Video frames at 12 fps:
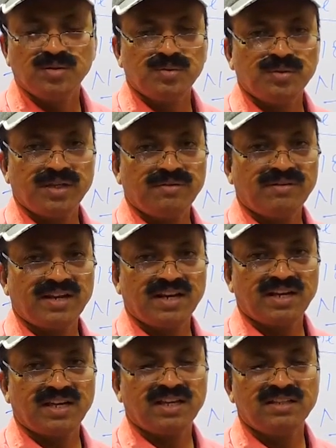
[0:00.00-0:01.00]

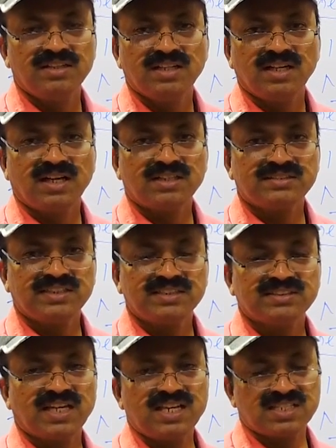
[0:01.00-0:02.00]
Whoever
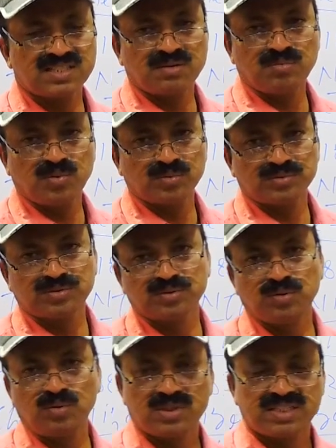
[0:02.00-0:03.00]
says highest amount,
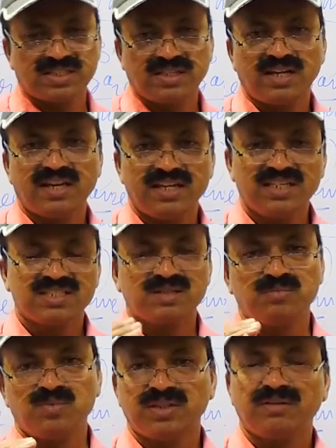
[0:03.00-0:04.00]
quotes highest
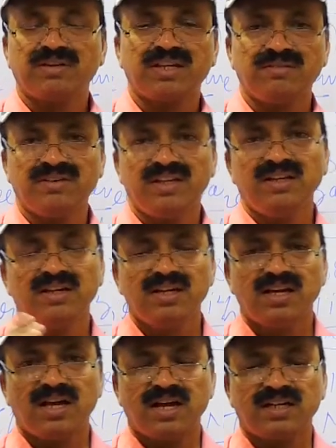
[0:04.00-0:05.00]
amount, they were giving
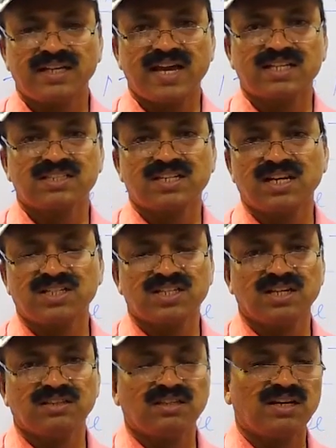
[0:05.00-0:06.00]
tax
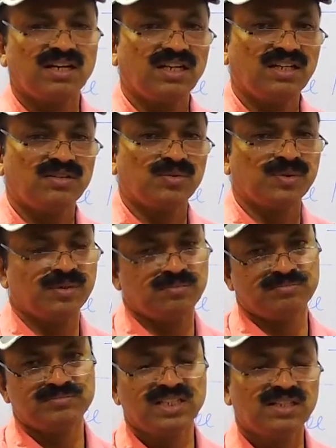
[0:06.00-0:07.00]
collection authority to
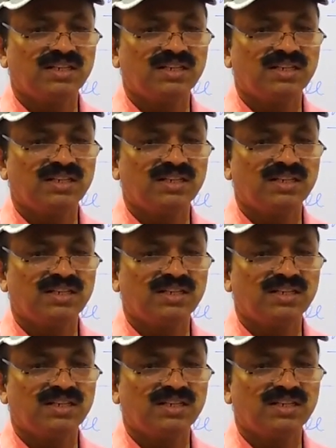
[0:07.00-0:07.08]
him.